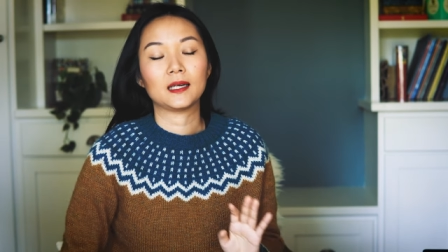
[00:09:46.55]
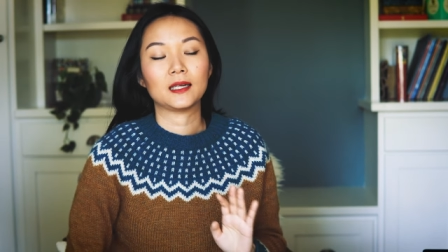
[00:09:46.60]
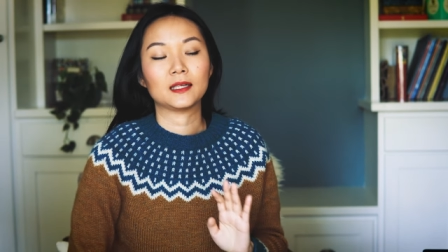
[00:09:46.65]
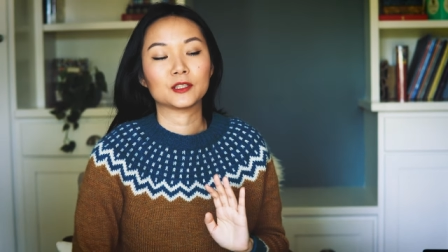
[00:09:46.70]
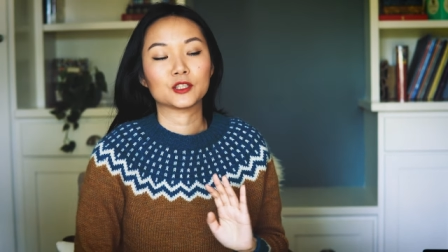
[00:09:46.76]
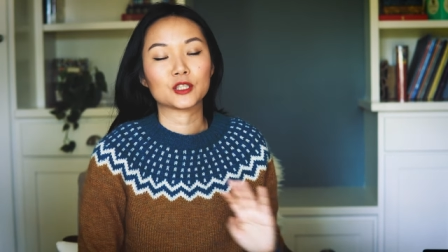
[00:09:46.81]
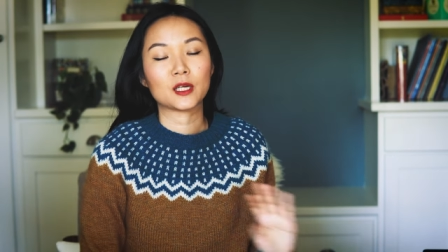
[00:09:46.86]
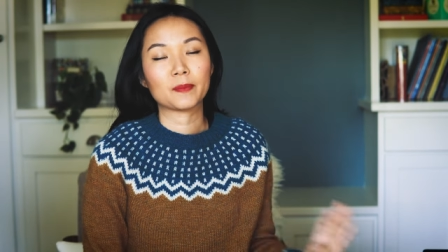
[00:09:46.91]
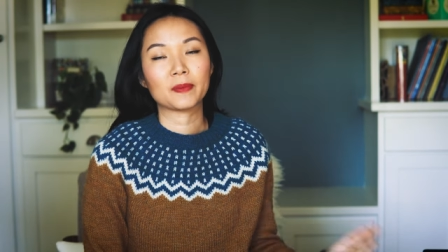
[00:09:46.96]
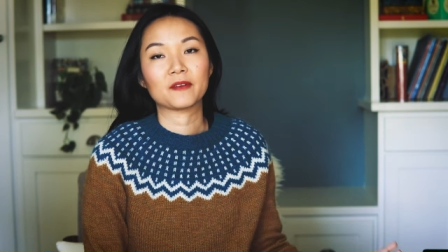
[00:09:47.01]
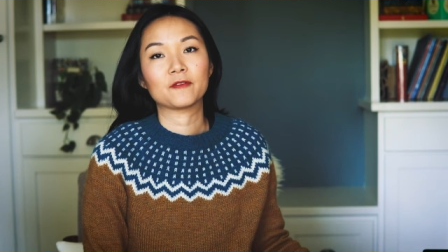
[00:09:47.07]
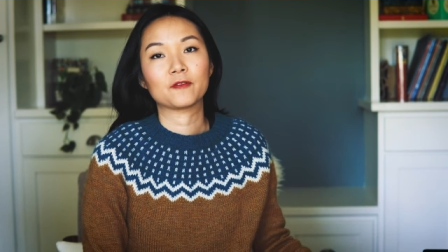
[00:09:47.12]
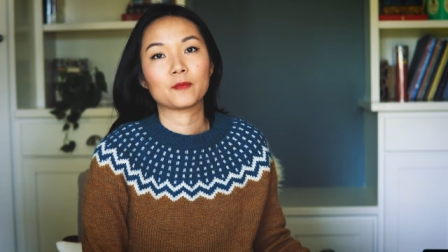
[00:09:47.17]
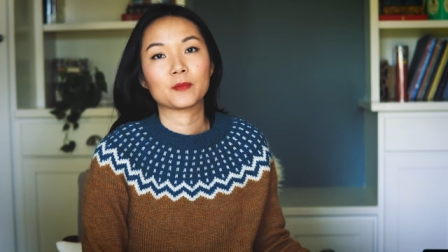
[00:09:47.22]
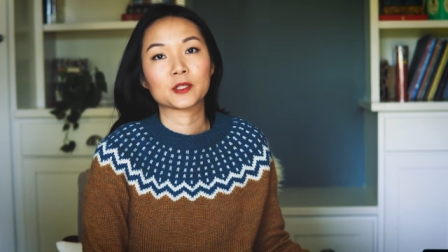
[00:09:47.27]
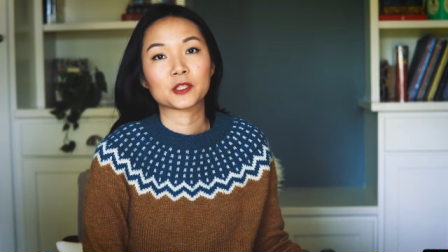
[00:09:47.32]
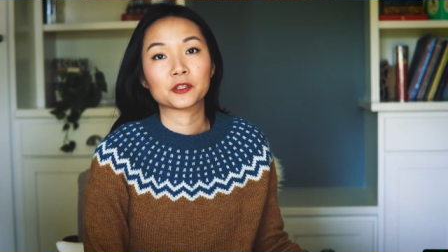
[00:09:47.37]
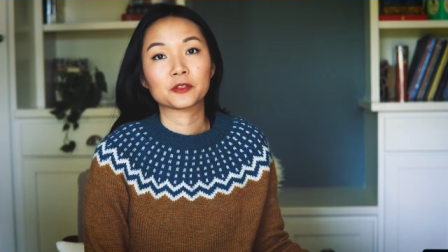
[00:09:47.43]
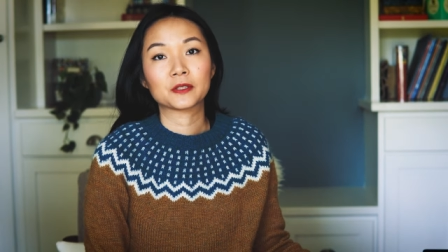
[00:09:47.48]
and shopping
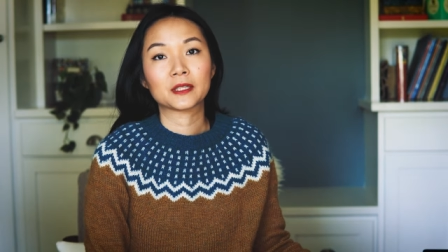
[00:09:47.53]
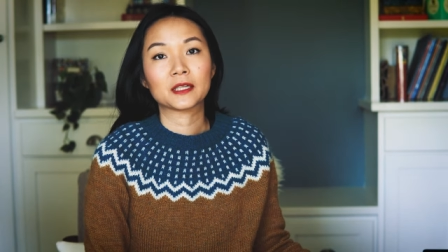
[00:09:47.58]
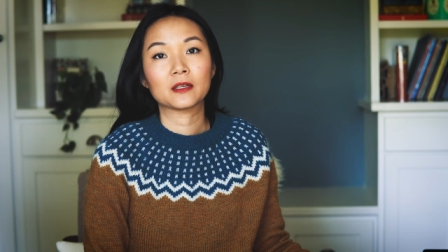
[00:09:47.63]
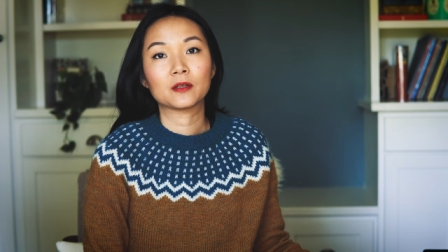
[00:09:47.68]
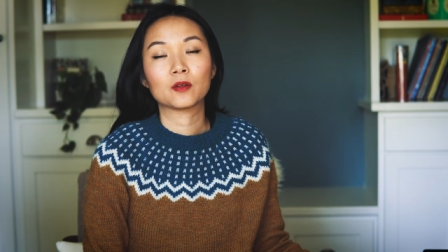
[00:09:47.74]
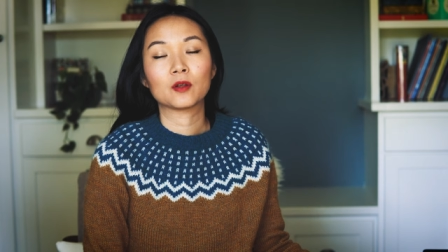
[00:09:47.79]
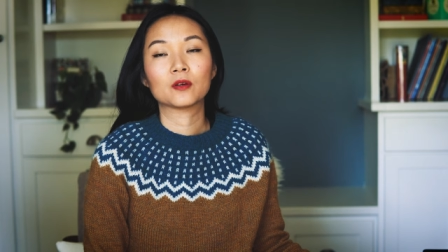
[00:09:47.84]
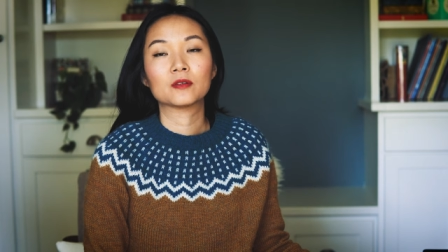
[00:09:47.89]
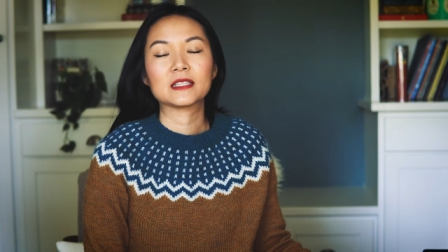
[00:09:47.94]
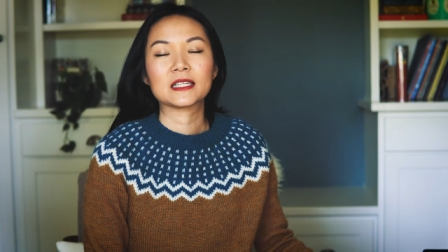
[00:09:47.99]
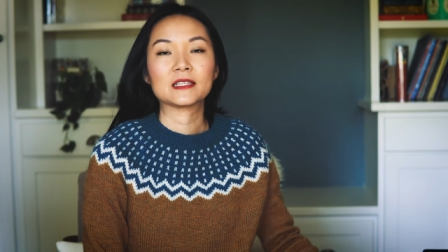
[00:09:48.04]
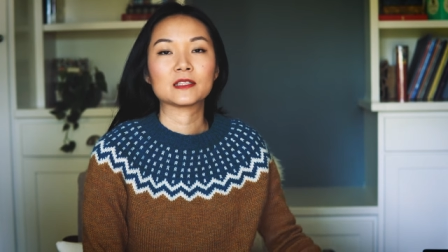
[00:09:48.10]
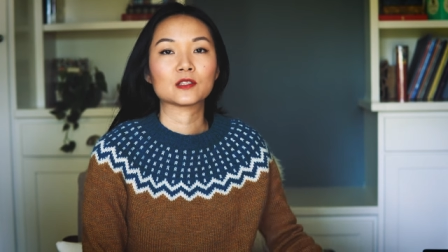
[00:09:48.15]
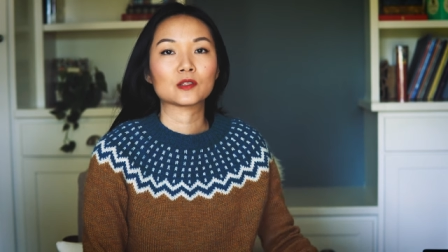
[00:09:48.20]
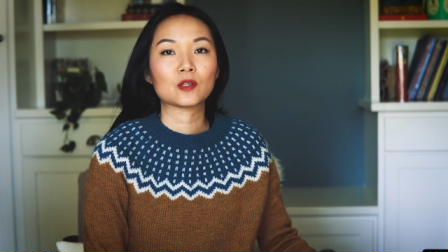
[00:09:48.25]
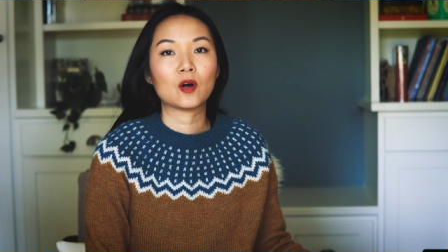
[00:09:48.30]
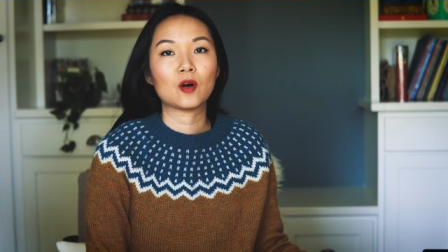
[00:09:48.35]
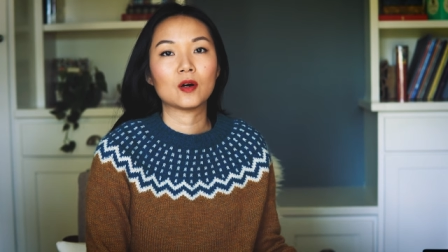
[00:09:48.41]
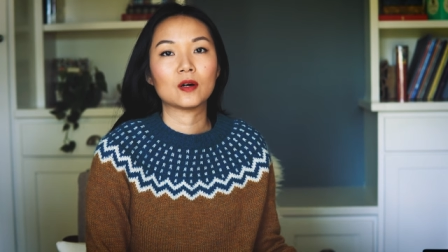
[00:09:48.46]
for maternity clothes, I
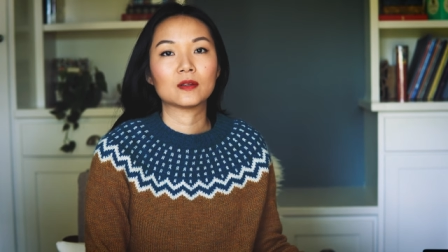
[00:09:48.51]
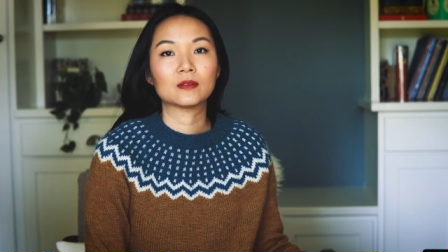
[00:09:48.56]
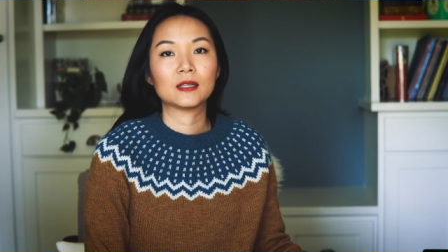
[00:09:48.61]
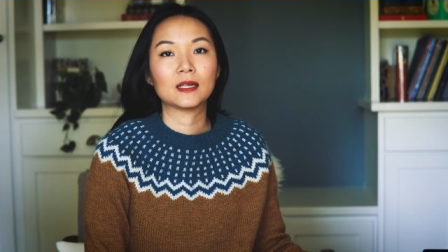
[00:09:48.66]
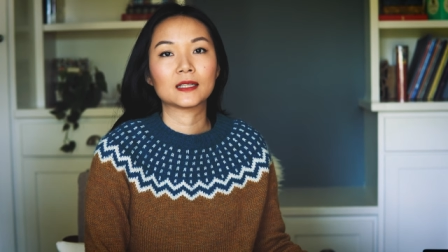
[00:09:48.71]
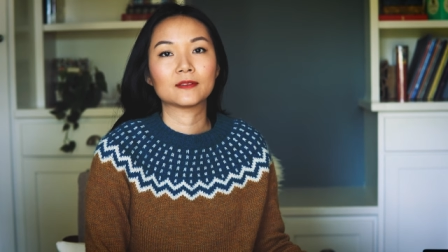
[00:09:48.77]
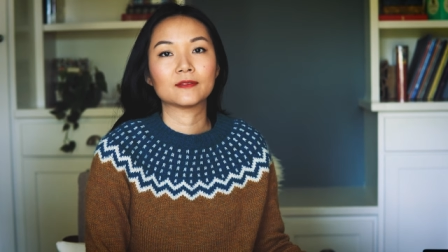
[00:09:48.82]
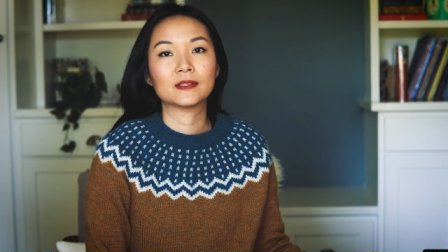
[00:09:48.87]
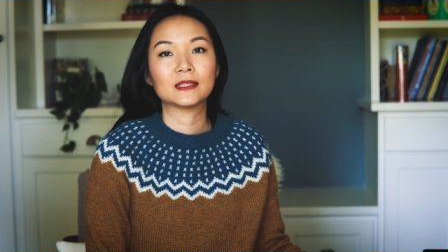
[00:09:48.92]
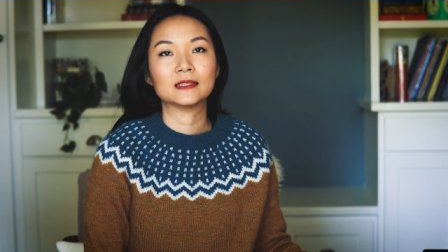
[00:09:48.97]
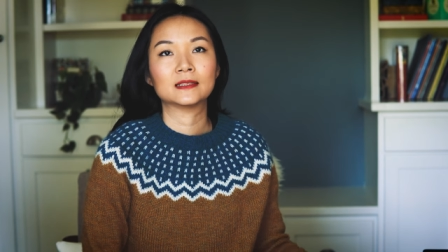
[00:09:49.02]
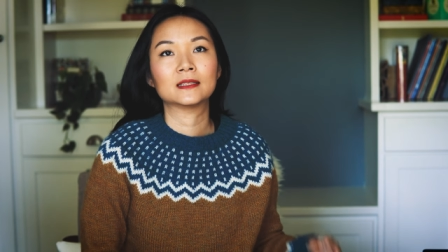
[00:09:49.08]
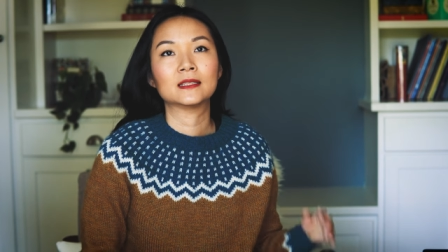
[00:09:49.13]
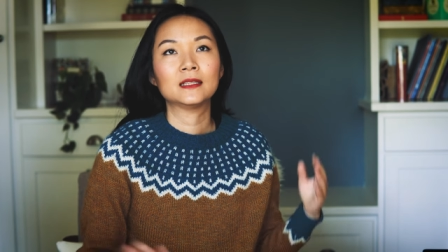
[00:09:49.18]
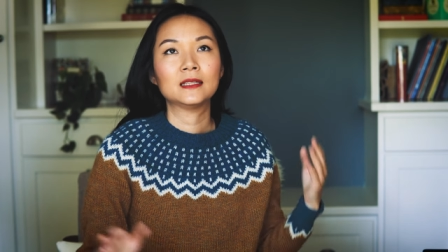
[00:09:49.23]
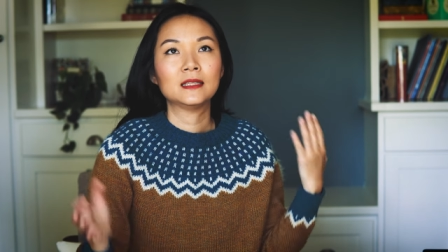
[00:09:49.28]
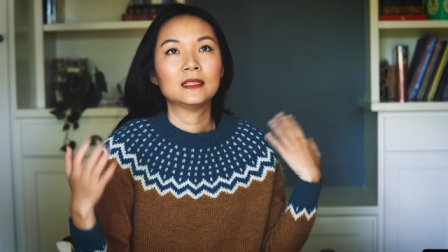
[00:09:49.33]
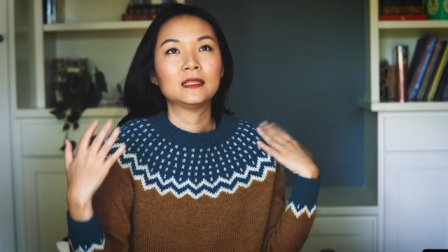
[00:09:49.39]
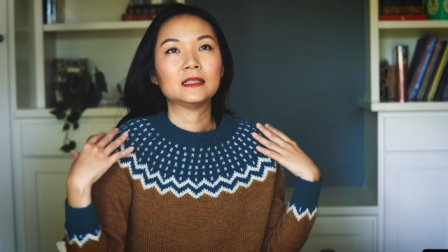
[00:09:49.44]
saw a lot of these
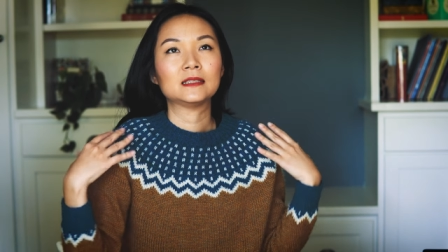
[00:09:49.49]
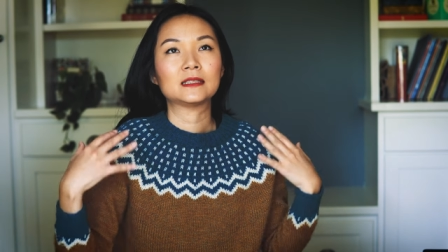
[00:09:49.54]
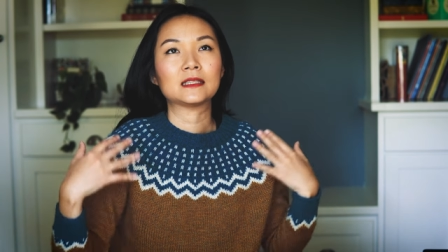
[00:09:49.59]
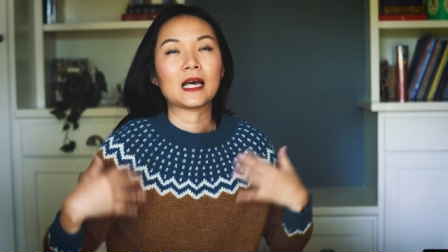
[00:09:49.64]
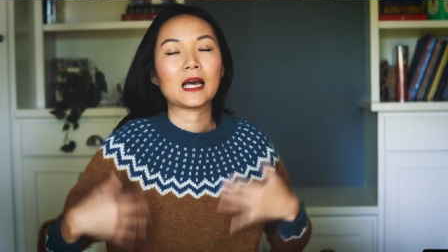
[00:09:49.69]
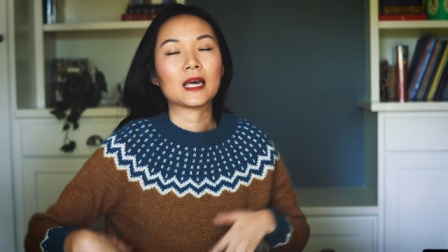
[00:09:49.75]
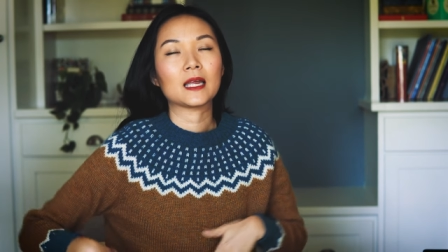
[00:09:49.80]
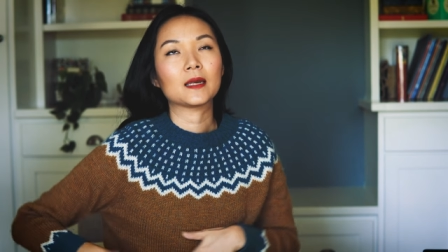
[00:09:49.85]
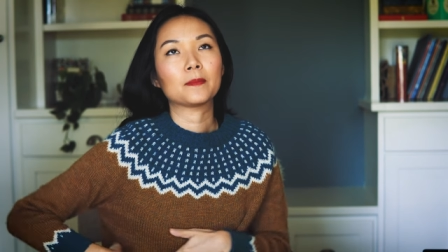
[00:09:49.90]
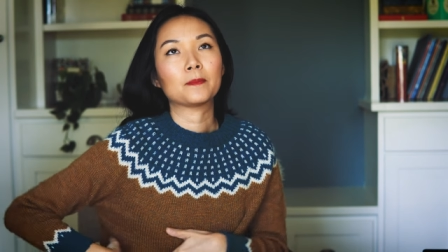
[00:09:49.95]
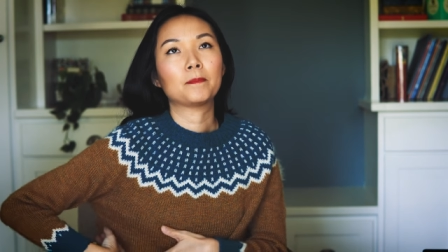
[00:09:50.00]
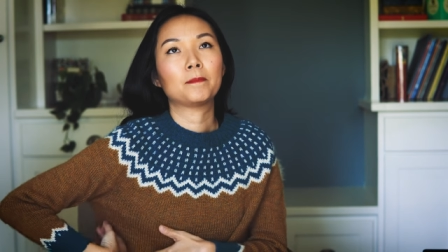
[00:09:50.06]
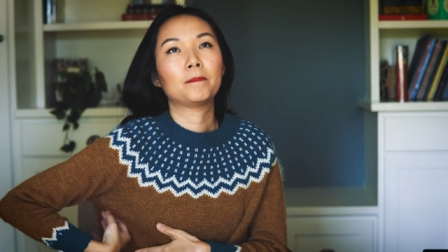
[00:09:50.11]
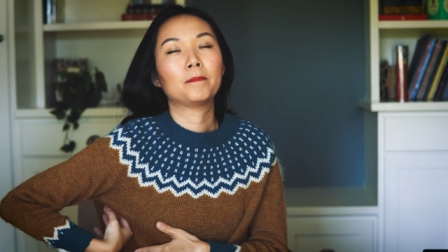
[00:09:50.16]
side